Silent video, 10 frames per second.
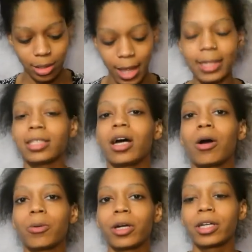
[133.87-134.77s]
That did
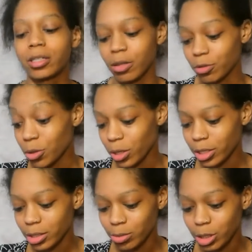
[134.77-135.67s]
not work. Of
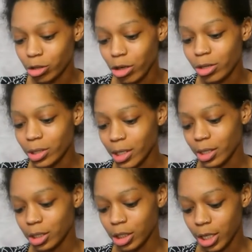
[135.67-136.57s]
course, we struggle on
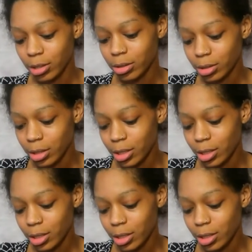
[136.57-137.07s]
this channel.